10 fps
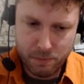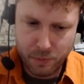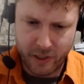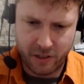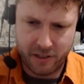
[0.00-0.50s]

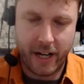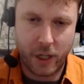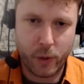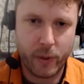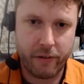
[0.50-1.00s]
which is
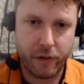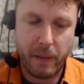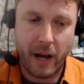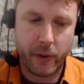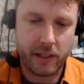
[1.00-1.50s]
adequate for
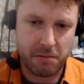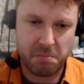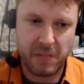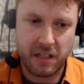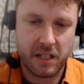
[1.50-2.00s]
powering
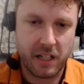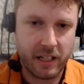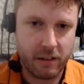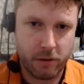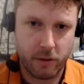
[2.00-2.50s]
a
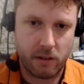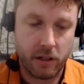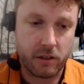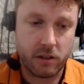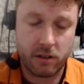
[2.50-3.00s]
city or
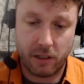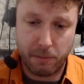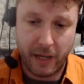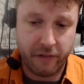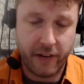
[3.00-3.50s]
large
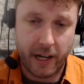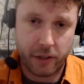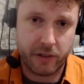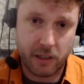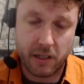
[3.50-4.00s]

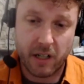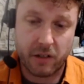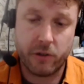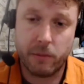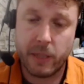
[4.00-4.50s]
manufacturing and
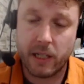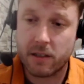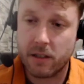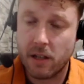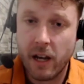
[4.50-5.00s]
industrial base.